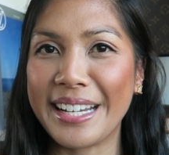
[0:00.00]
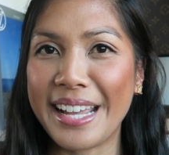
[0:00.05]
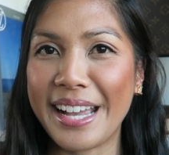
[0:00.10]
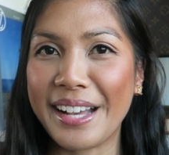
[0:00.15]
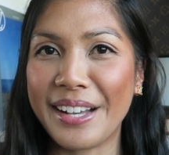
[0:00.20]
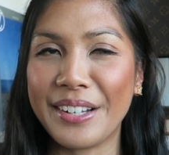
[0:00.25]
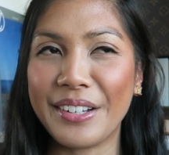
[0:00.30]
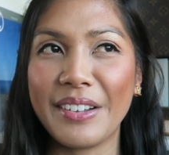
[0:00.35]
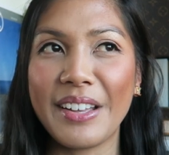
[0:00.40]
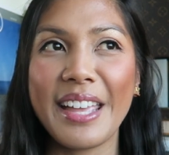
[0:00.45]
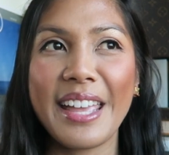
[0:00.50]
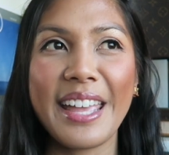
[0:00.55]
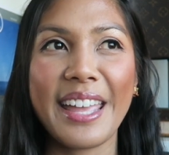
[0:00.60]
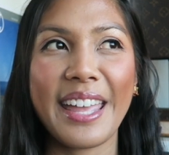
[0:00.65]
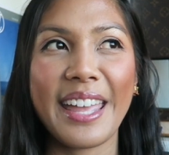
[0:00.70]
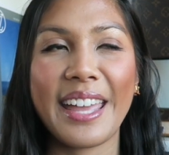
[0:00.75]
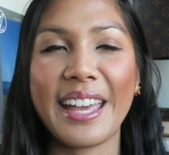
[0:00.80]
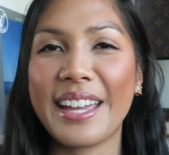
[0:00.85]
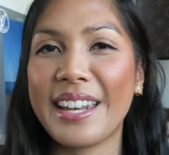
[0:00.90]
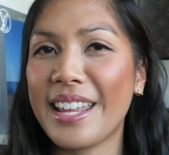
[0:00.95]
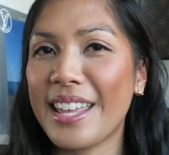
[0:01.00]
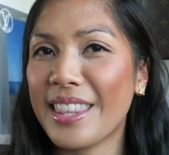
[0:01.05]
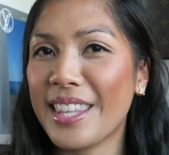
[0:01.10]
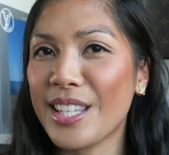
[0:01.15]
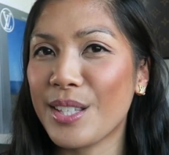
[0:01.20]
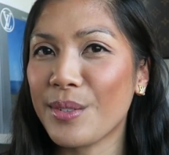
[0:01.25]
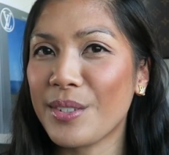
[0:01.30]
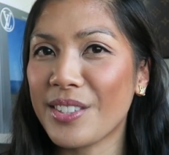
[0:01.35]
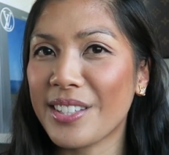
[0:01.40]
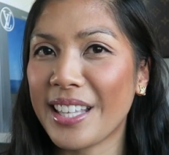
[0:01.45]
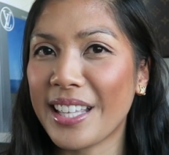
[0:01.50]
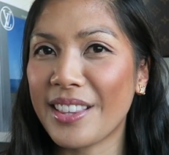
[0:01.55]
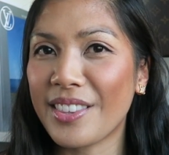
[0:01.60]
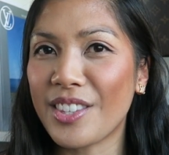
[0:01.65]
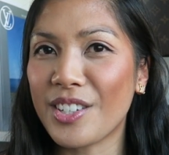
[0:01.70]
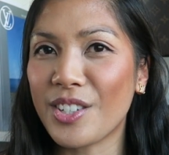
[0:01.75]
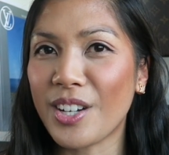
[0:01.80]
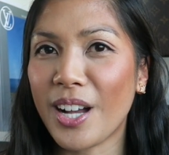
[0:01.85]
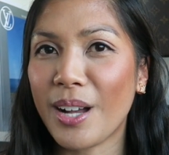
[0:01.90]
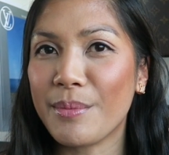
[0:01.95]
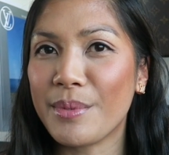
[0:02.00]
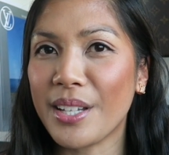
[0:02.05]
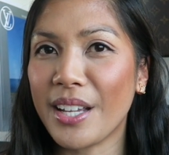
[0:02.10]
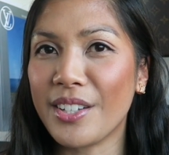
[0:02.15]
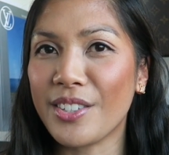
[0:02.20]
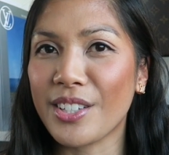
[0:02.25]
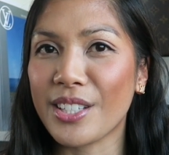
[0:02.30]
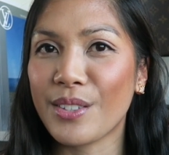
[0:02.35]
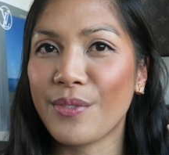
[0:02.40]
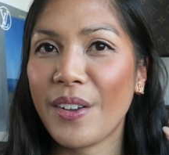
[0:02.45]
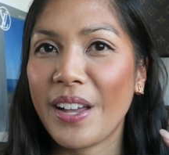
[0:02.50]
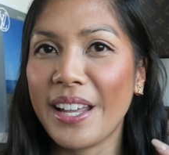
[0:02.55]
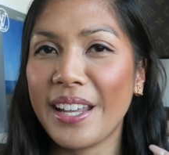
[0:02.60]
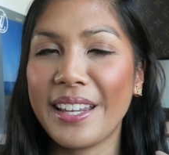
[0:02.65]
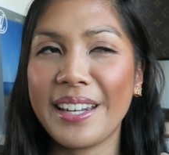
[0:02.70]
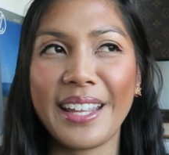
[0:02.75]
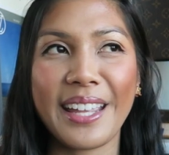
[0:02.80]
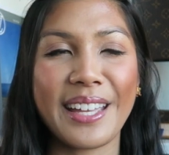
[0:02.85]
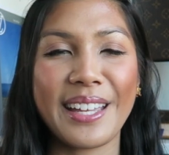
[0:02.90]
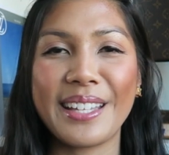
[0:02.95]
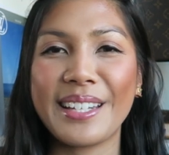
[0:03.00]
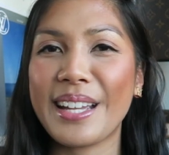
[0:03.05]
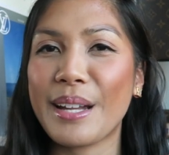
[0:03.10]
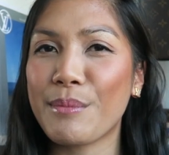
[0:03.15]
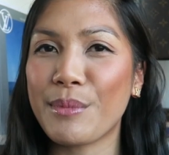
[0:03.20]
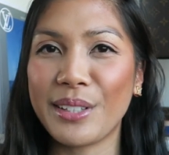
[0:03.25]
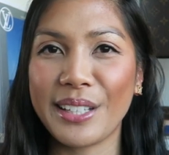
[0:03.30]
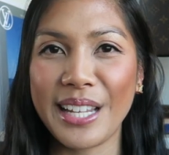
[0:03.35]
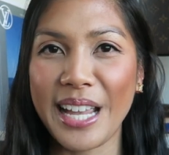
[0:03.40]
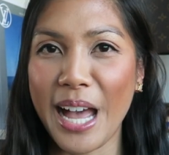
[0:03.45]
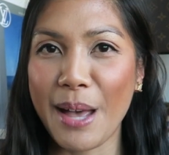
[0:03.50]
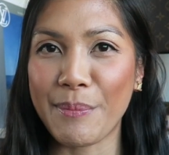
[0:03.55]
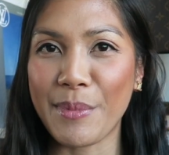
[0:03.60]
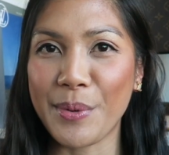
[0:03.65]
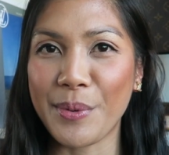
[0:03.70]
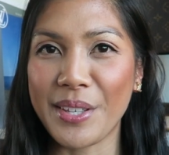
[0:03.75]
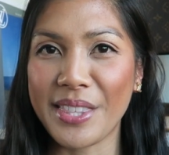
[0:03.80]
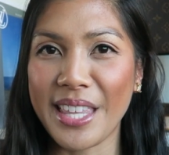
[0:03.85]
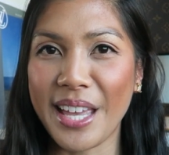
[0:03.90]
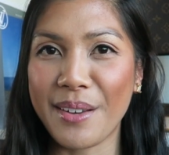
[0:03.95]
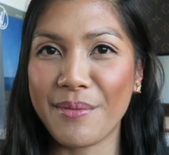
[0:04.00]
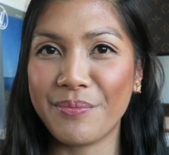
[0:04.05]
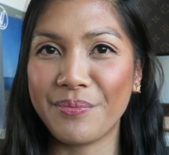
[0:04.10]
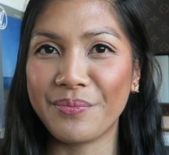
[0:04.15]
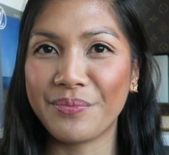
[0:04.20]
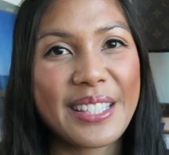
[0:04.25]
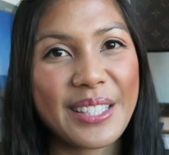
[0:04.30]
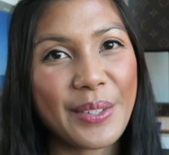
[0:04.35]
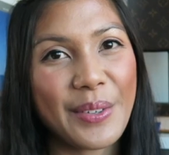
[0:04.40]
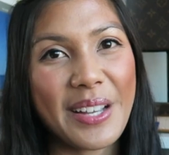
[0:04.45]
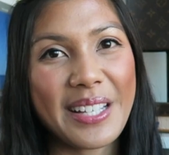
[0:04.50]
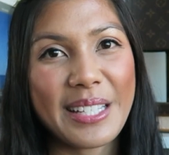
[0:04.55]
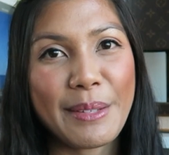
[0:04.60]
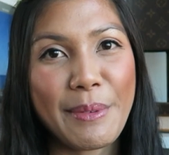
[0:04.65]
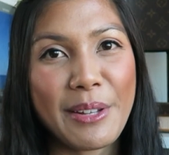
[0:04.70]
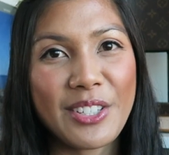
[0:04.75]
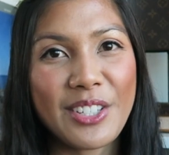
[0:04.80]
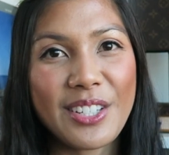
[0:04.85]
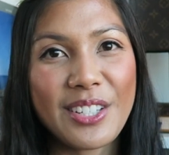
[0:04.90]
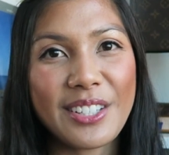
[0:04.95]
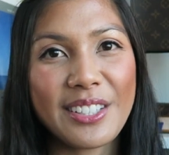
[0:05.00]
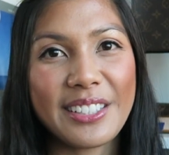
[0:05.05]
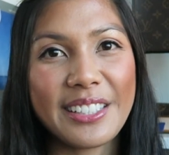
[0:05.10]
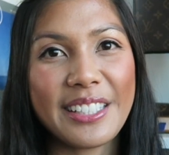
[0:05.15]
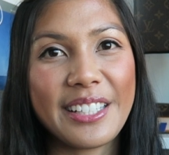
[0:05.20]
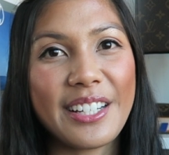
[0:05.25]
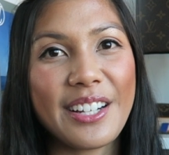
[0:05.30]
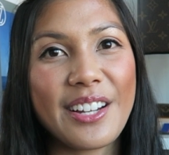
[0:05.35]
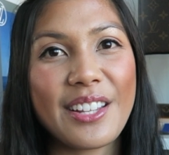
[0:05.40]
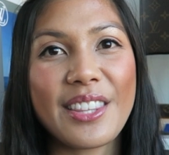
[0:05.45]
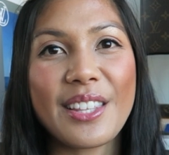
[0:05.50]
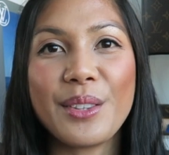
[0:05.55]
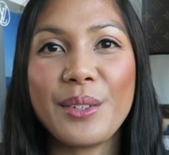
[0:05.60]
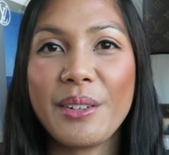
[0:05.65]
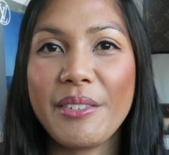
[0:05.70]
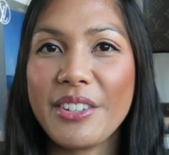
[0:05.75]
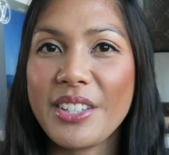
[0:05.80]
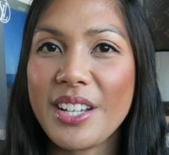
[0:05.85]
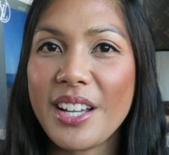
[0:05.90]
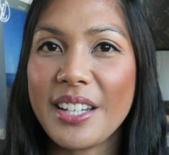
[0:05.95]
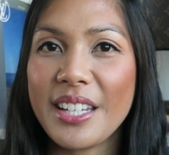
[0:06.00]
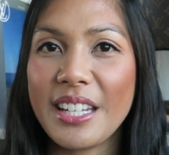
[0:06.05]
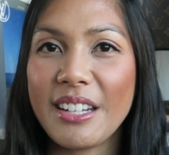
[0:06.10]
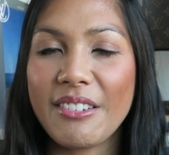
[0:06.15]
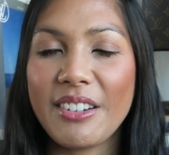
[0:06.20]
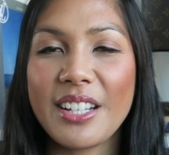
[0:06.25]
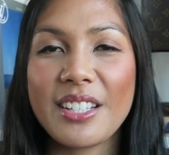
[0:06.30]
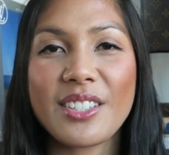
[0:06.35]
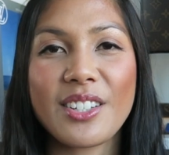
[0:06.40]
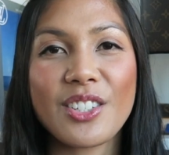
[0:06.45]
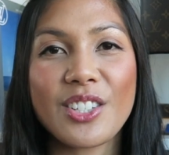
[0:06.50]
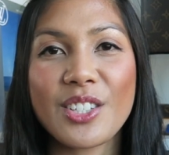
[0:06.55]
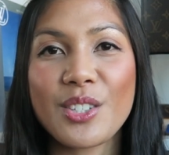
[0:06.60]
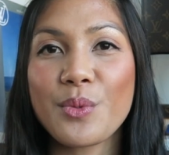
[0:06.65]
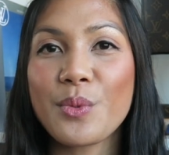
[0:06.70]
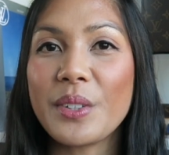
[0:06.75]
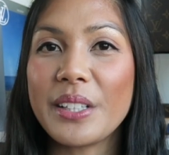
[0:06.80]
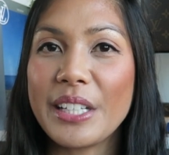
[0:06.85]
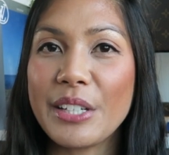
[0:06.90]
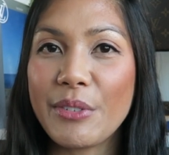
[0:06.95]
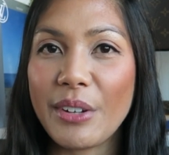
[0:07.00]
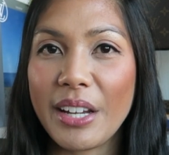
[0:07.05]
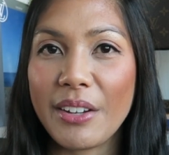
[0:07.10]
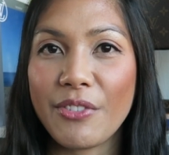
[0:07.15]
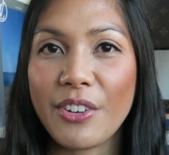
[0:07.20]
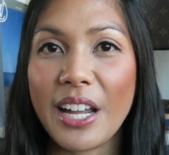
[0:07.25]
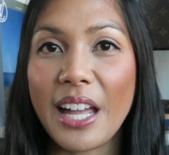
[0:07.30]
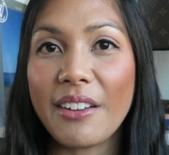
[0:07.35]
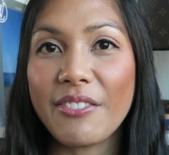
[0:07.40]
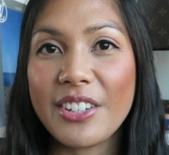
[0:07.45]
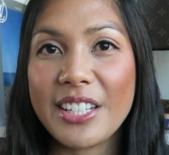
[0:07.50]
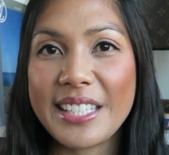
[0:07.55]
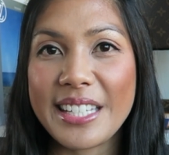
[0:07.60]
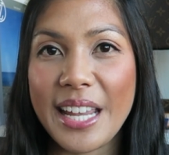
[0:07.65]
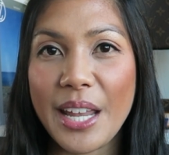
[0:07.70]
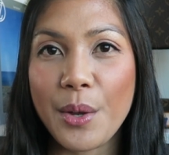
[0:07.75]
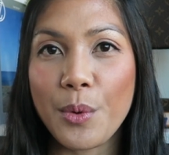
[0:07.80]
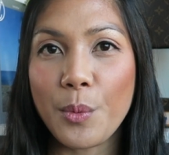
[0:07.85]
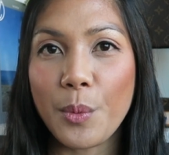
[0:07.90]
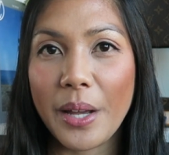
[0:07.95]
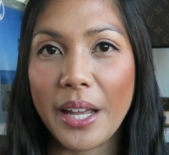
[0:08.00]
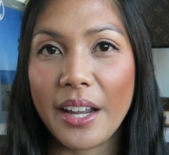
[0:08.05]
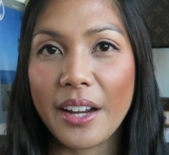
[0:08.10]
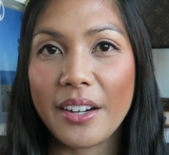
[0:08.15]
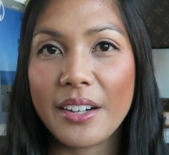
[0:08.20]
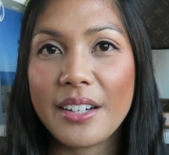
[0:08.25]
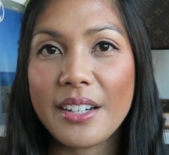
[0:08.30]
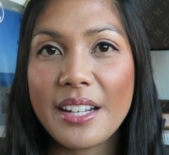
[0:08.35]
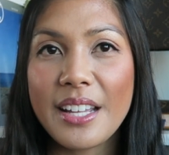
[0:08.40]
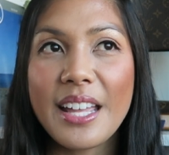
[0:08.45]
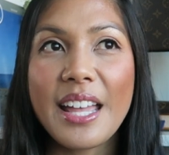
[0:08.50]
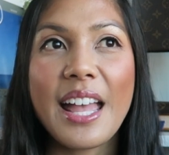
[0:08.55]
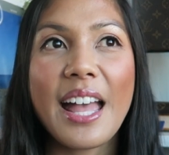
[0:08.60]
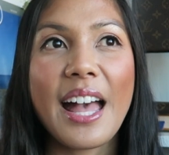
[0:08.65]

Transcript: now, and these ones get the job done just fine, and I'm really happy with them. So as I mentioned earlier, the Louis Vuitton earrings are just really great for everyday wear.